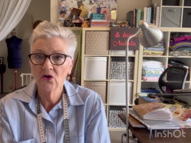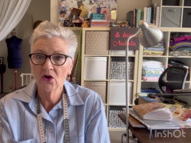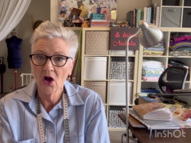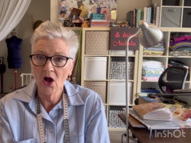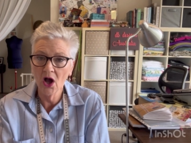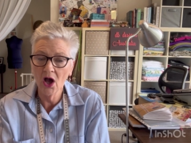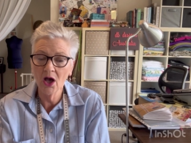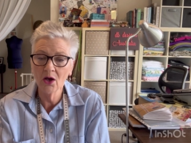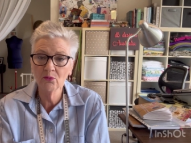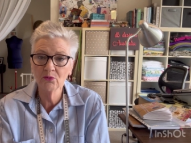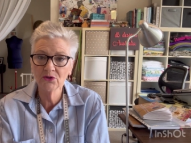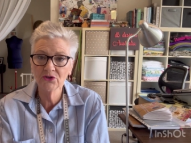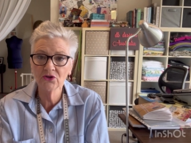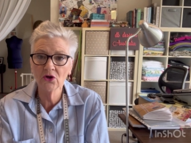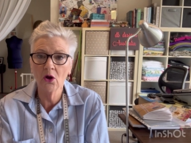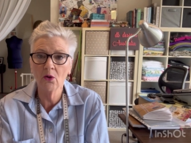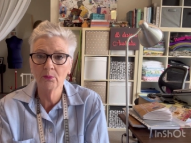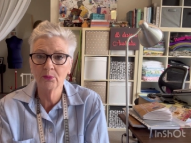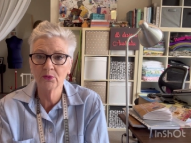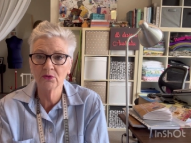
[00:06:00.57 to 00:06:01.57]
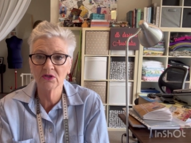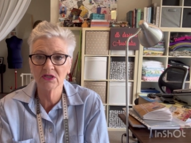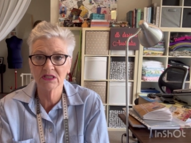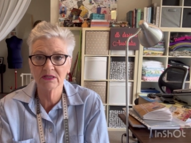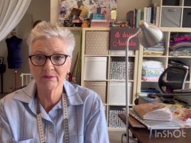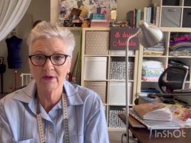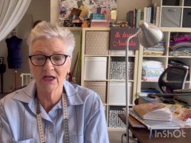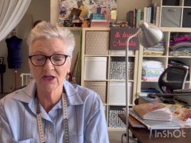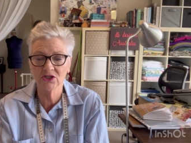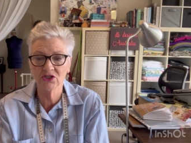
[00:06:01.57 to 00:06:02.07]
I would not put as
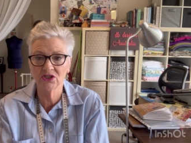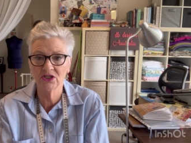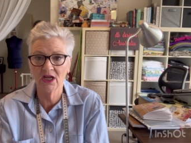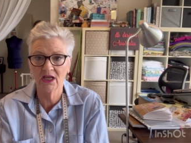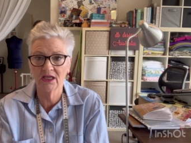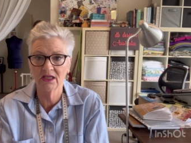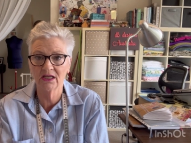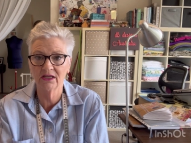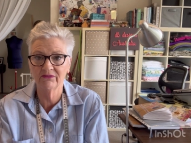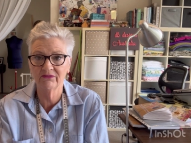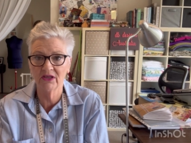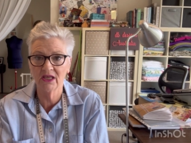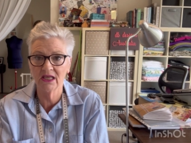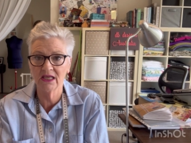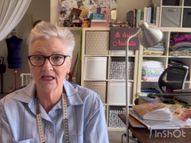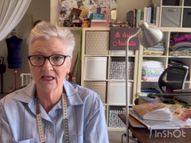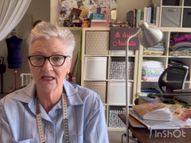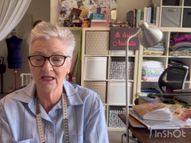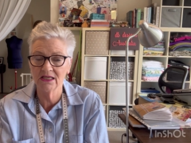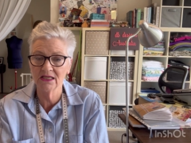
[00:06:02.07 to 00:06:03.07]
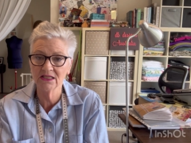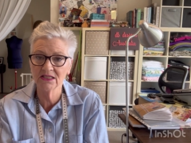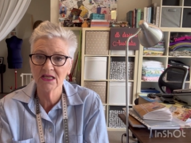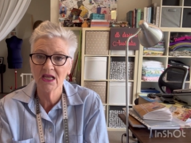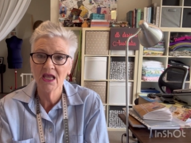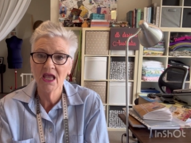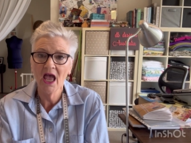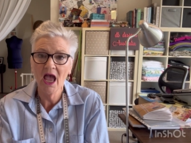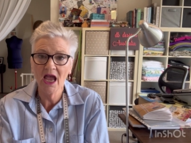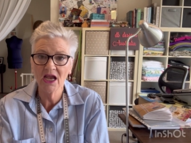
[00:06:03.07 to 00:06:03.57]
much negative ease
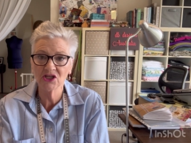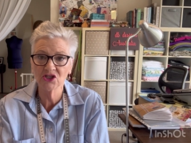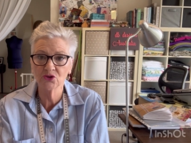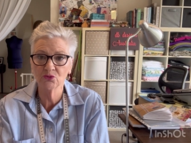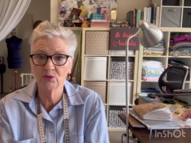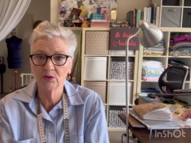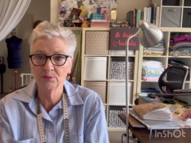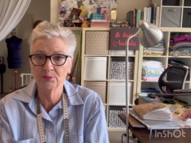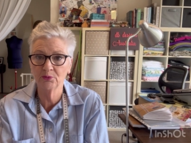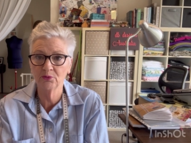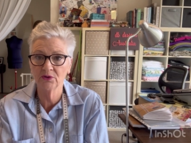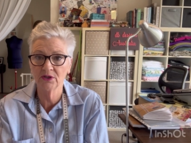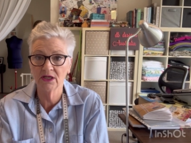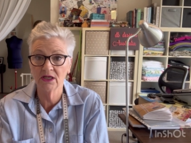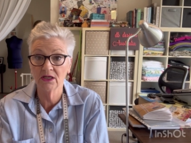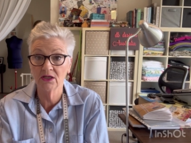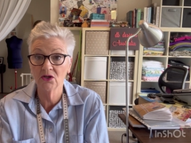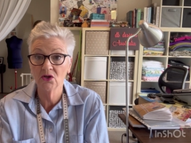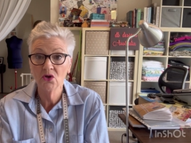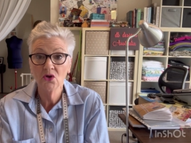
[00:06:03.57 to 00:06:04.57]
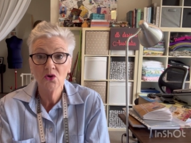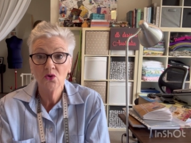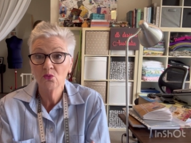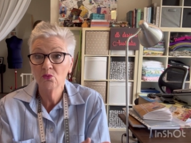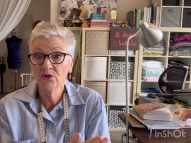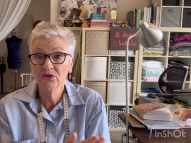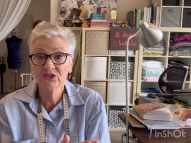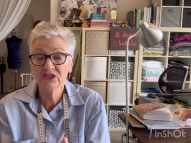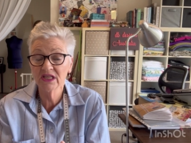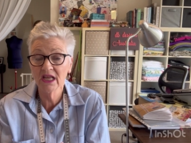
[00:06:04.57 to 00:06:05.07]
as you would put in
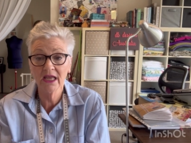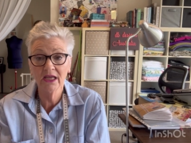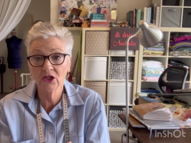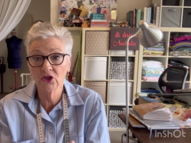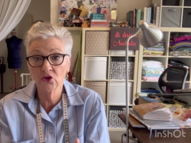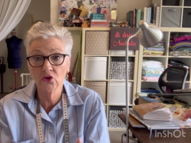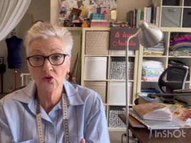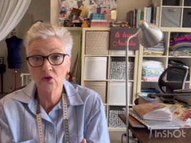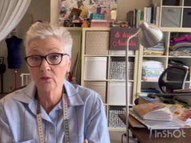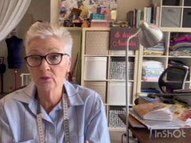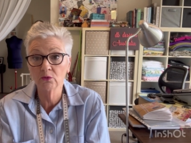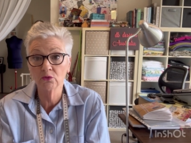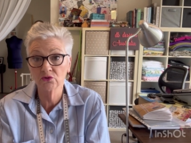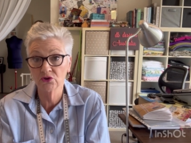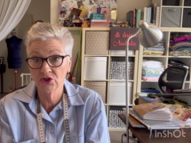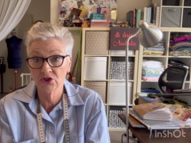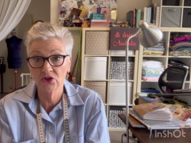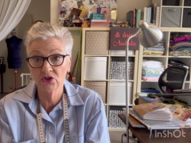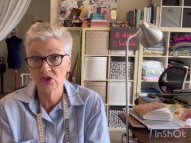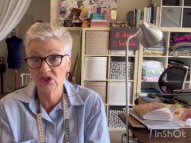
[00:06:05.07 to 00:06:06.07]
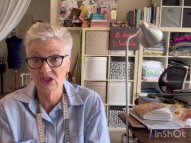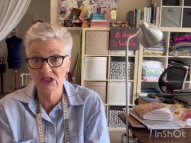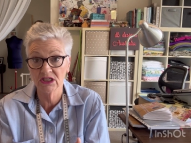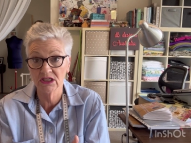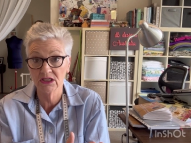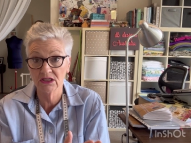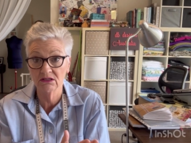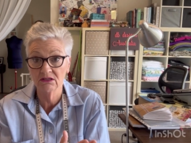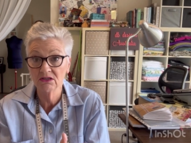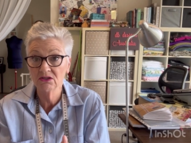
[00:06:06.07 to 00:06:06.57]
with, say, a normal
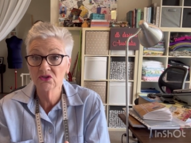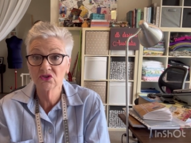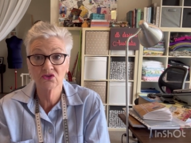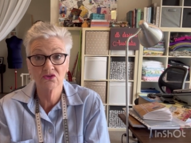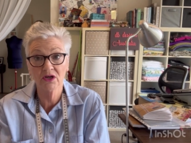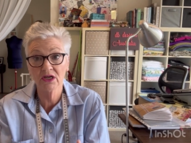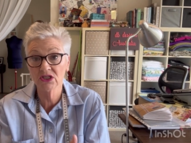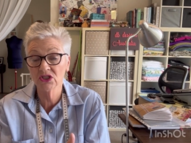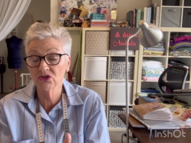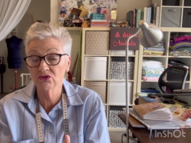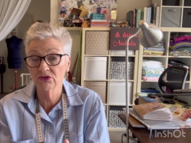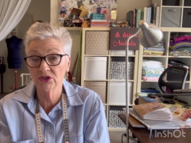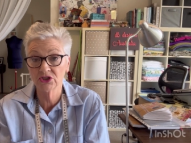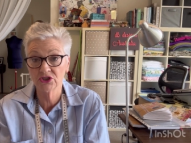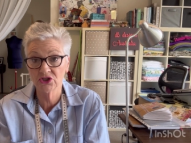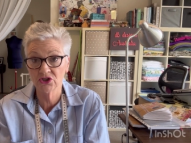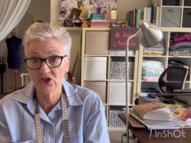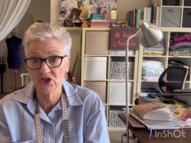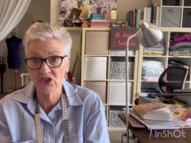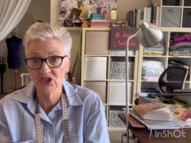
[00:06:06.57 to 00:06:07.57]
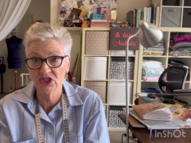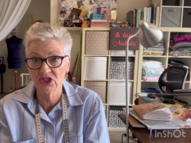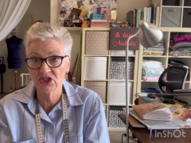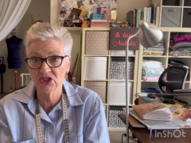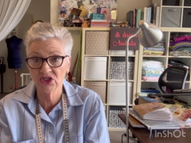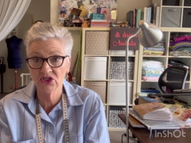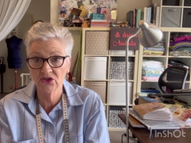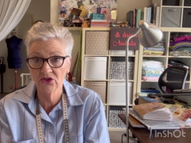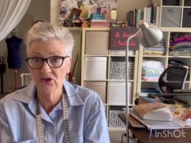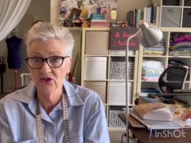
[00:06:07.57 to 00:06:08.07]
jersey dress or a jersey
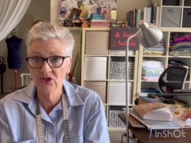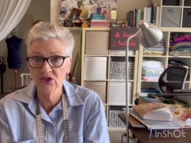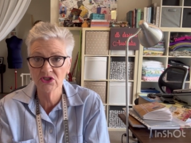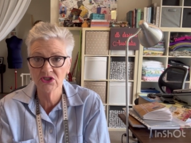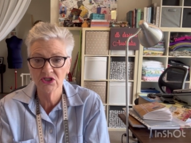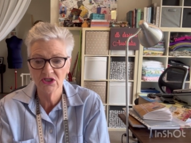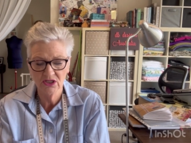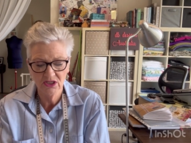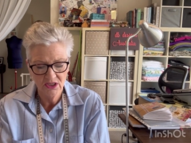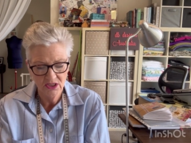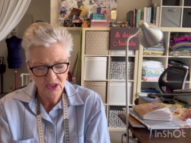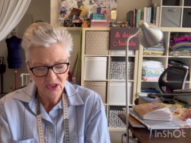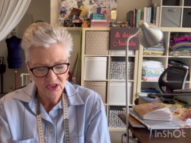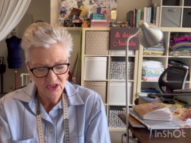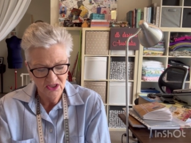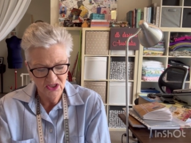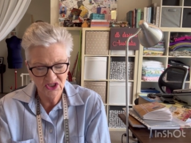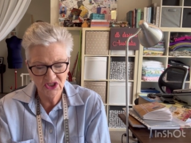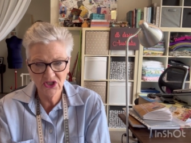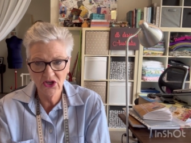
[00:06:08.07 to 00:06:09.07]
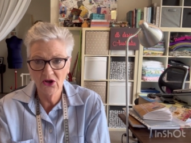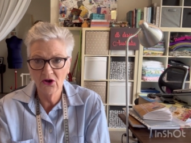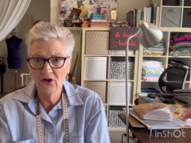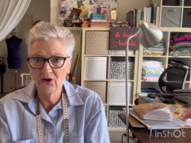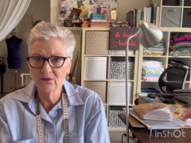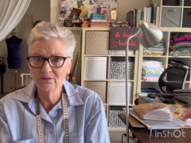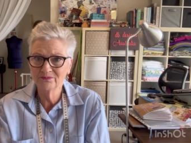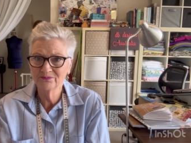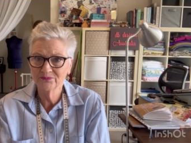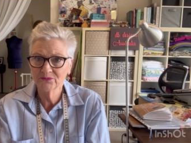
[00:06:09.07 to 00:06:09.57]
skirt.
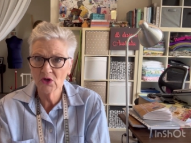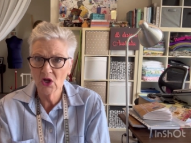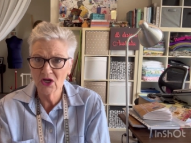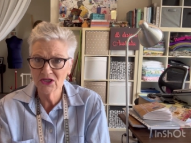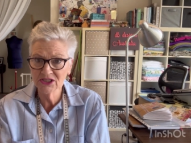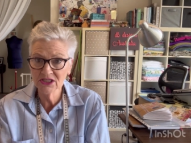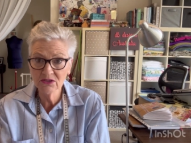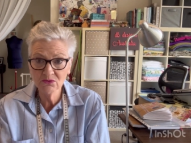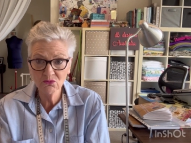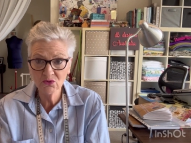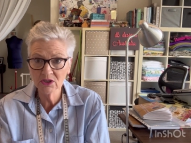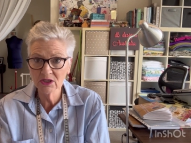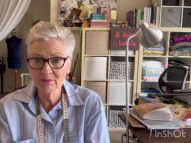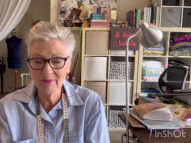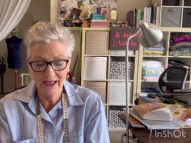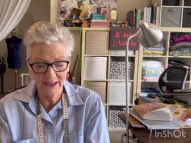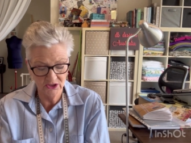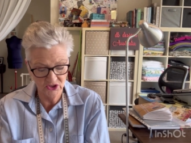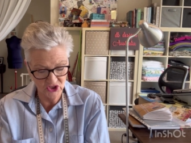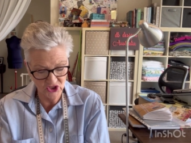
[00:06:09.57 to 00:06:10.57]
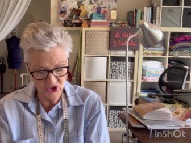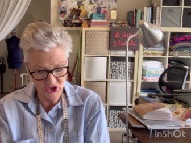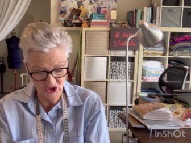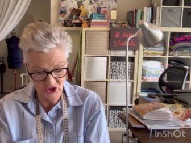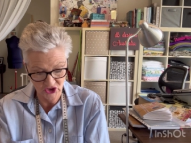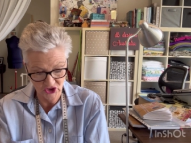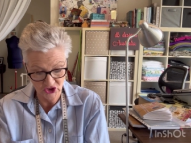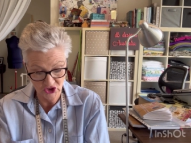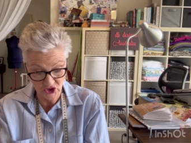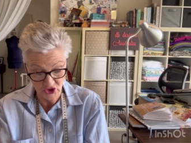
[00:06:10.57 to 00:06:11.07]
So I didn't want to make the
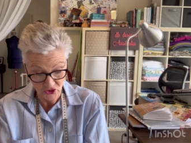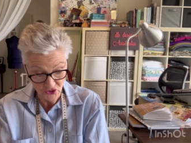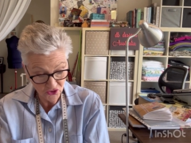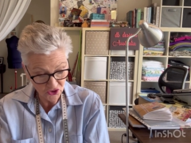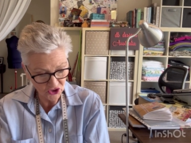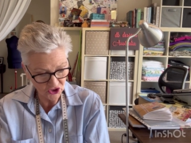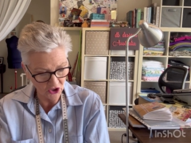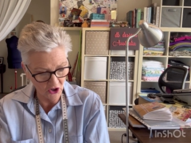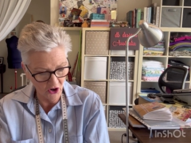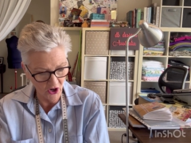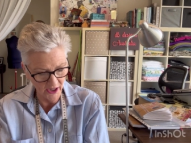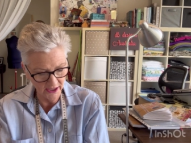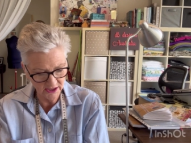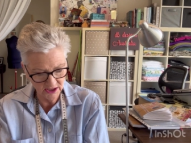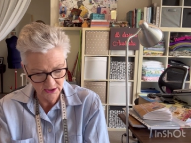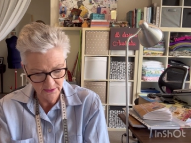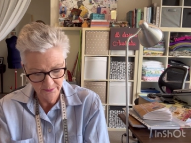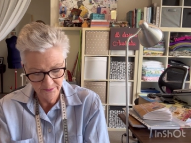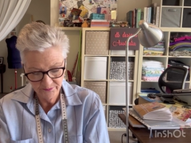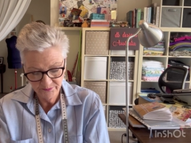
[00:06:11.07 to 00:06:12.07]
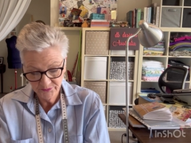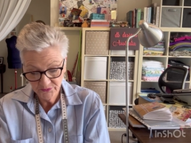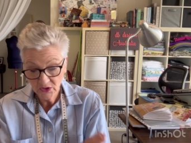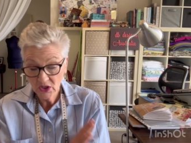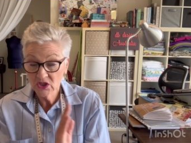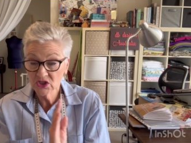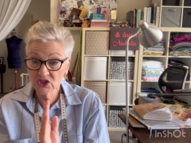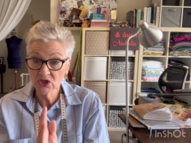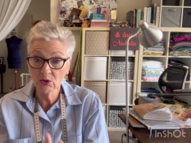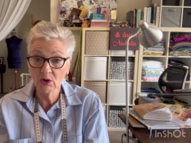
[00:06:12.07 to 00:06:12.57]
skirt too tight,
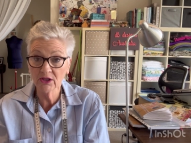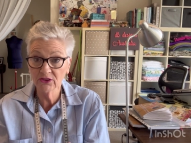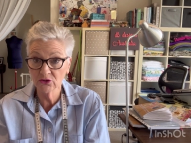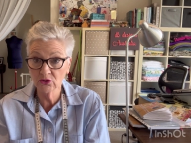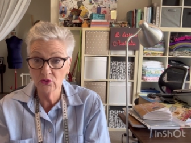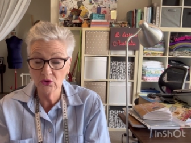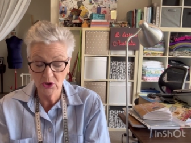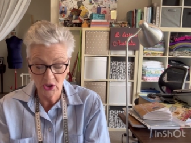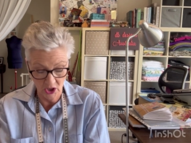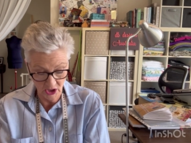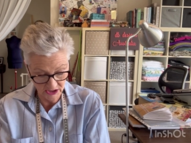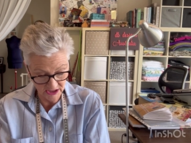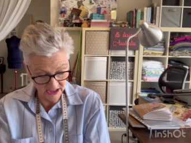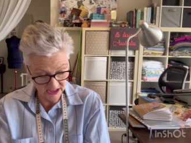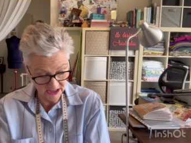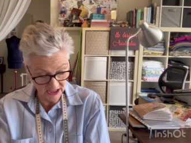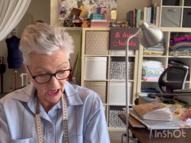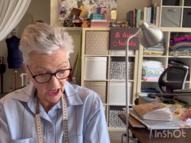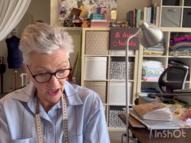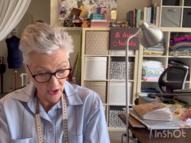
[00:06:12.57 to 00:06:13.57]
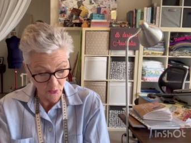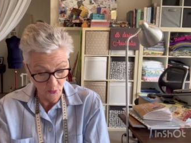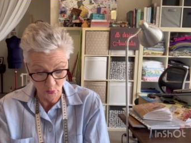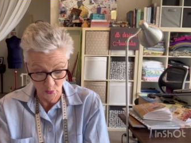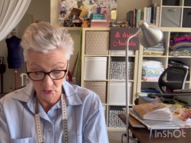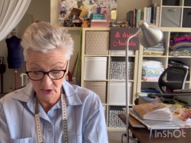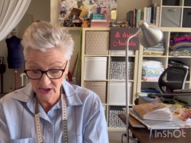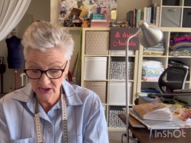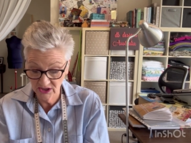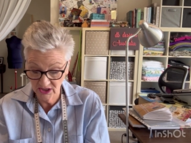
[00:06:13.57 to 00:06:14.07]
so I thought I'd start
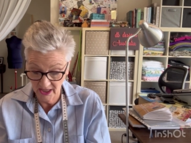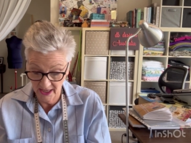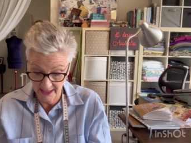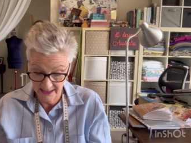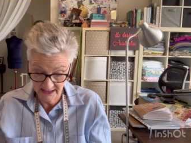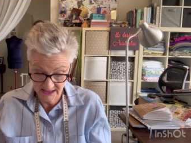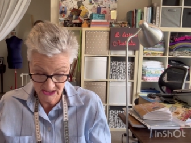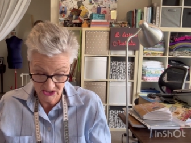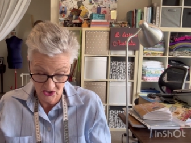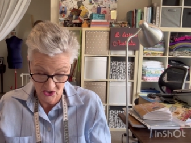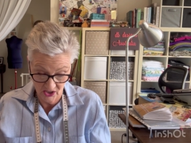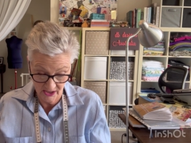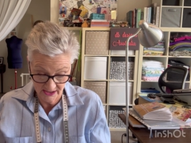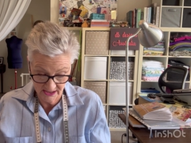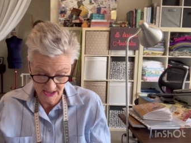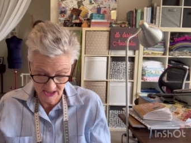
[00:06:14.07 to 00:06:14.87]
with a size